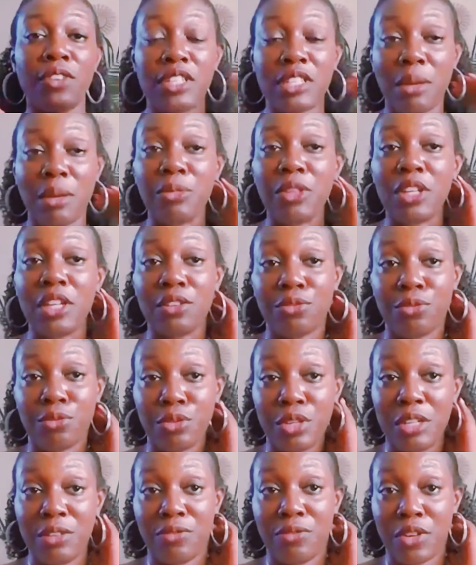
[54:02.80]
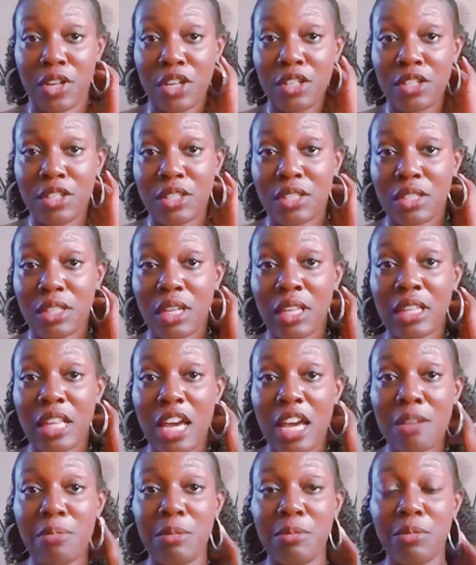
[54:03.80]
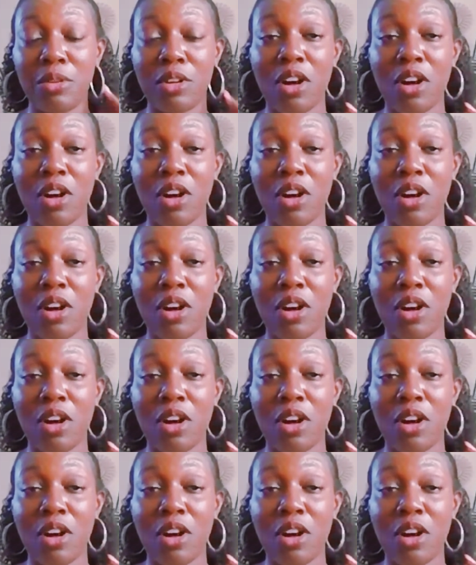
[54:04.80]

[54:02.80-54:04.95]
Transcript: something free first. A lot of people